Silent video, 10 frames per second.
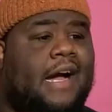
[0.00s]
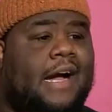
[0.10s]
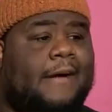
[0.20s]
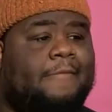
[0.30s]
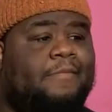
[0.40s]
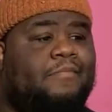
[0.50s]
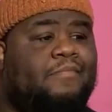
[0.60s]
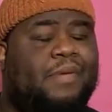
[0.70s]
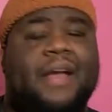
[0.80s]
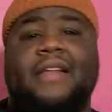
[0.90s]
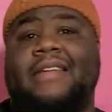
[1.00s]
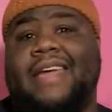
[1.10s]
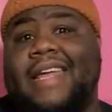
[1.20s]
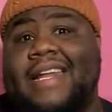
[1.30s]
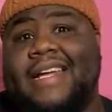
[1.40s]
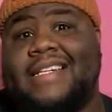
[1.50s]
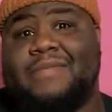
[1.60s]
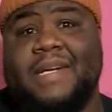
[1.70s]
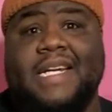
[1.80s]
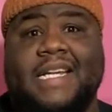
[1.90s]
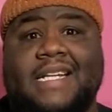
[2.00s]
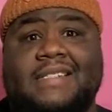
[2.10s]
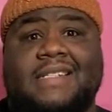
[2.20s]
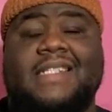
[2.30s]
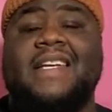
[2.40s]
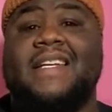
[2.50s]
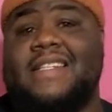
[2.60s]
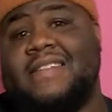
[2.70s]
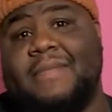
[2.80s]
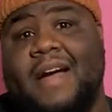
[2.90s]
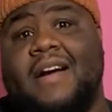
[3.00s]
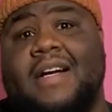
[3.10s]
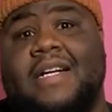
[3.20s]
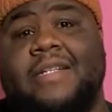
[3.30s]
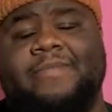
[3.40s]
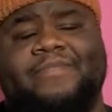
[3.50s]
But it is what it is. This is America.